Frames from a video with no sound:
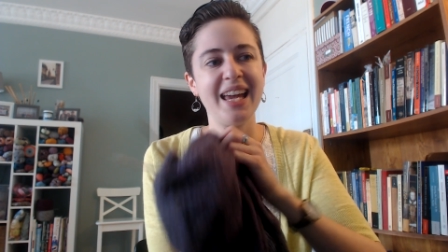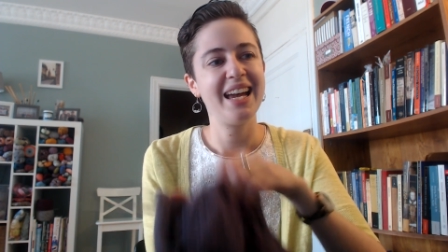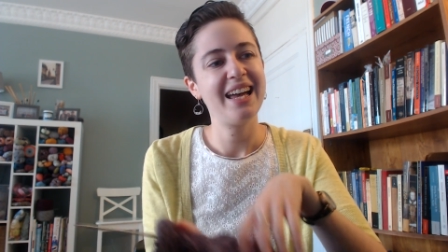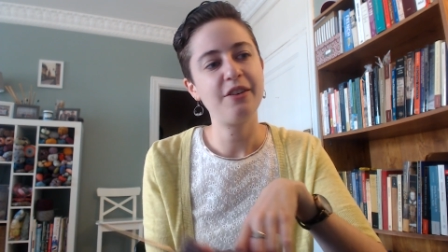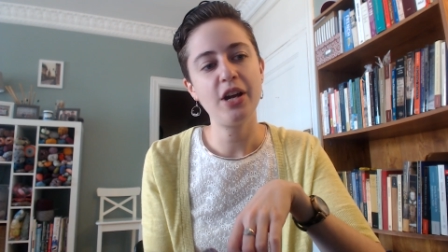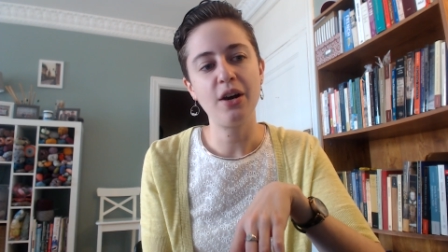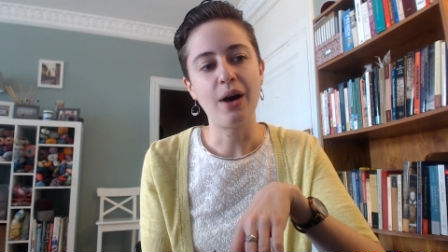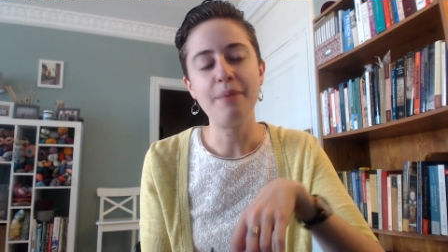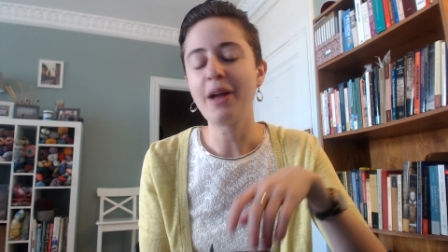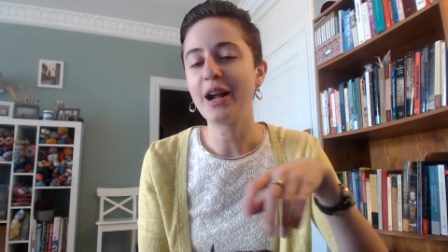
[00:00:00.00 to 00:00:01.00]
I don't know.
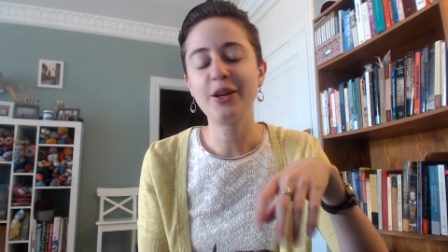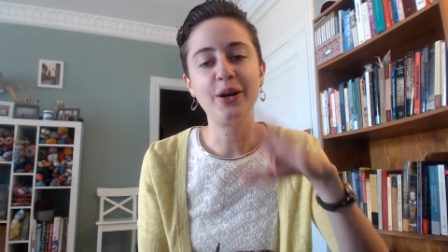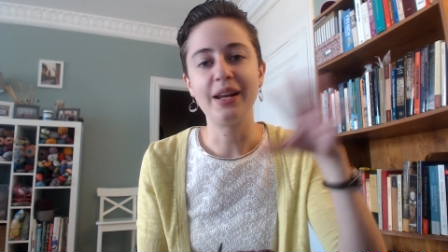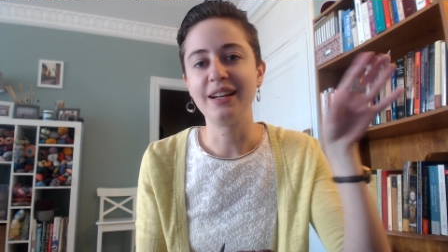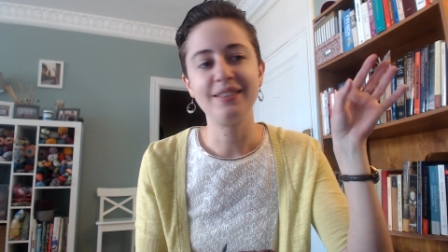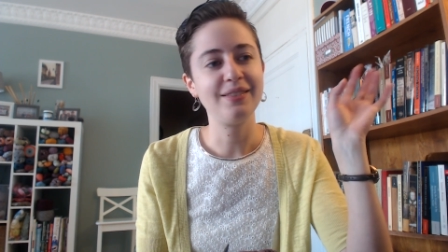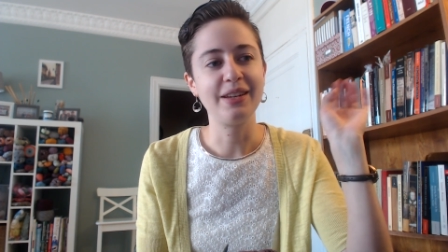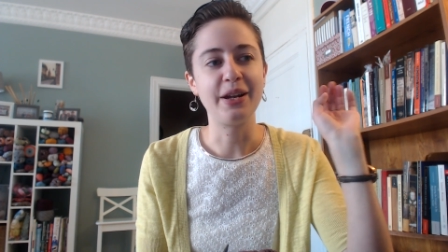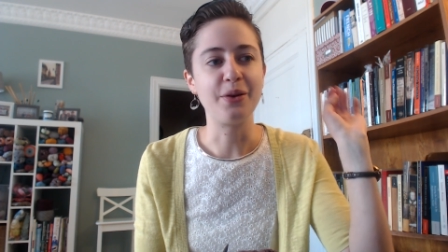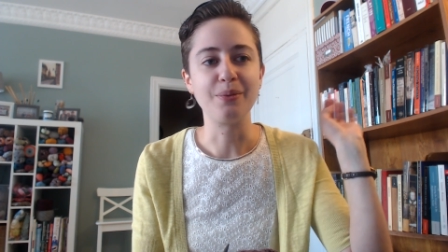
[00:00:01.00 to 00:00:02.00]
I'm not good at, you
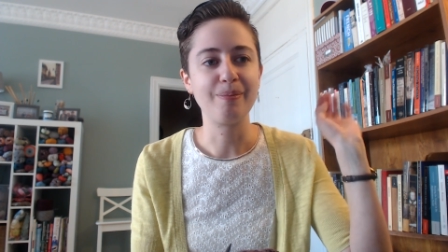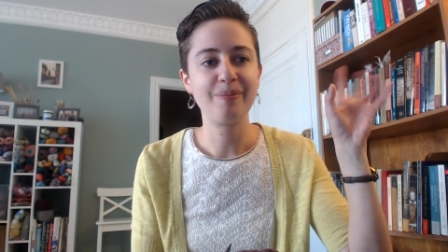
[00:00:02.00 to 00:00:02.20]
know,